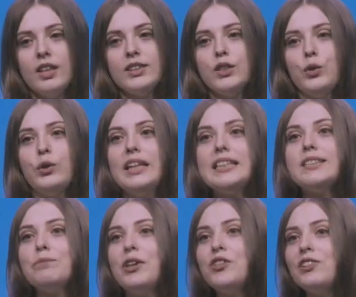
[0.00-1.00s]
So
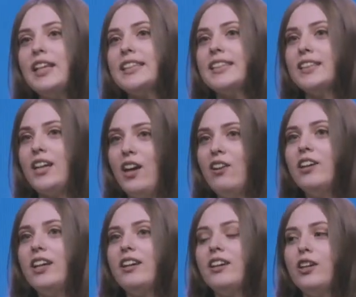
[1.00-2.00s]
it's much less
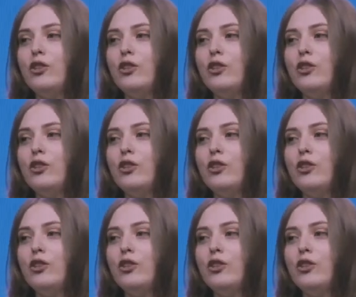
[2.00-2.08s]
scary